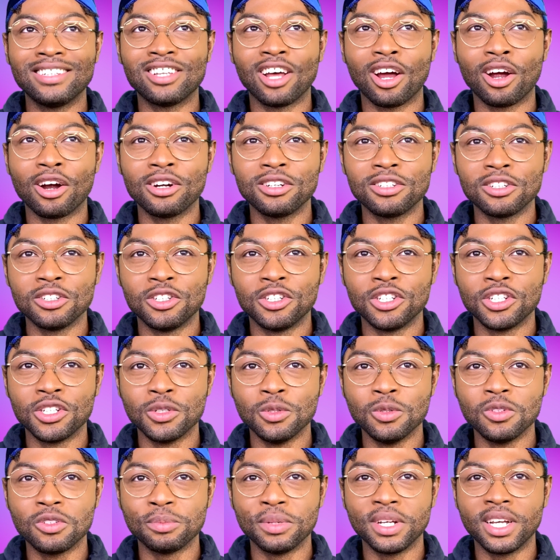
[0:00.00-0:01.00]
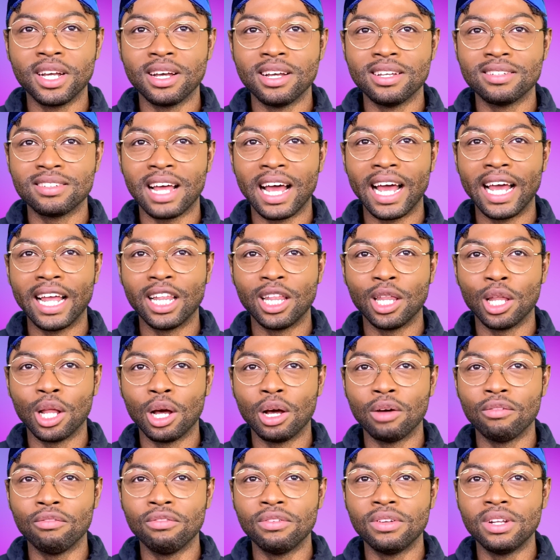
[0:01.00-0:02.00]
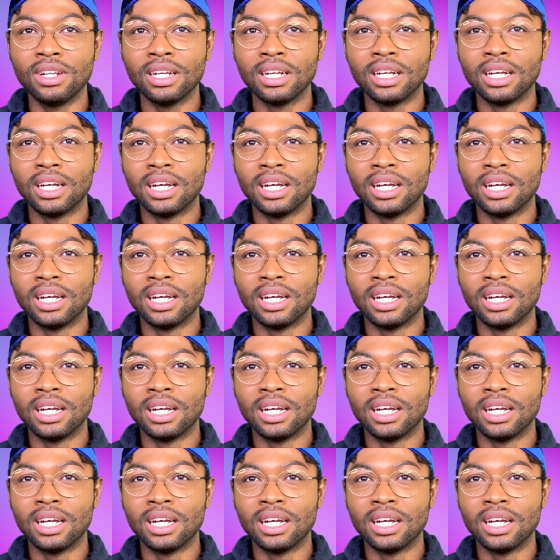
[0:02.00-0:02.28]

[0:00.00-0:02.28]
hard to choose because I loved